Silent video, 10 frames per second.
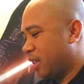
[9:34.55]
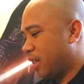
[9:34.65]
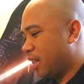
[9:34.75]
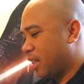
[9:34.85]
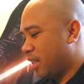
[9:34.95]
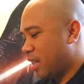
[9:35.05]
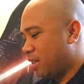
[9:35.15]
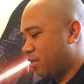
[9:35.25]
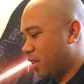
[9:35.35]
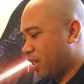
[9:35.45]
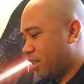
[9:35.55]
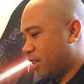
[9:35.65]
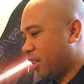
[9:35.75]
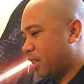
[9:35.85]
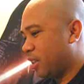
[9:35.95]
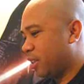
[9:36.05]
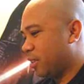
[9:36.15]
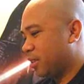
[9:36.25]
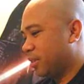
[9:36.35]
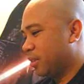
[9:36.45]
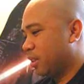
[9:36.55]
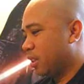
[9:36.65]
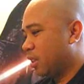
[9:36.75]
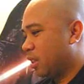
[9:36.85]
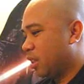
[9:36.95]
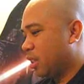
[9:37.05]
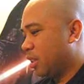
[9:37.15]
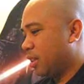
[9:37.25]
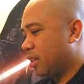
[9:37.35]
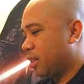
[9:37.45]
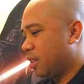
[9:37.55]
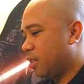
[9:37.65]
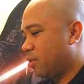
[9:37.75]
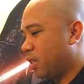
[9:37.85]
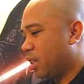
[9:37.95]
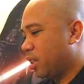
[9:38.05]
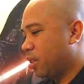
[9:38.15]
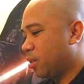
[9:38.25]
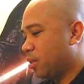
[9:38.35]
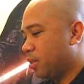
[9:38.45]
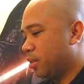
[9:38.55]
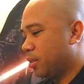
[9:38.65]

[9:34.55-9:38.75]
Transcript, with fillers: the 10th anniversary issue. Uh, very cool.